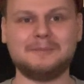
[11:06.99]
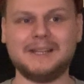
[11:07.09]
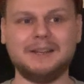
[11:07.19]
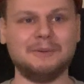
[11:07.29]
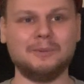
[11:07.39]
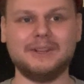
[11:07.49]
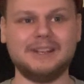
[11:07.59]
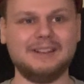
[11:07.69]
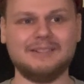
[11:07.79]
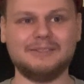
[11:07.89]
played all
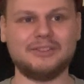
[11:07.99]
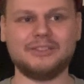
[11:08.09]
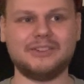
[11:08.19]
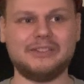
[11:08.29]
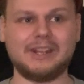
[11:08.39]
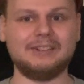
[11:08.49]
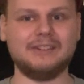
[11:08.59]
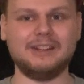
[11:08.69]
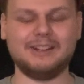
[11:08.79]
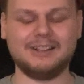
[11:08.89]
day. I just sat
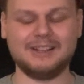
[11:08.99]
there.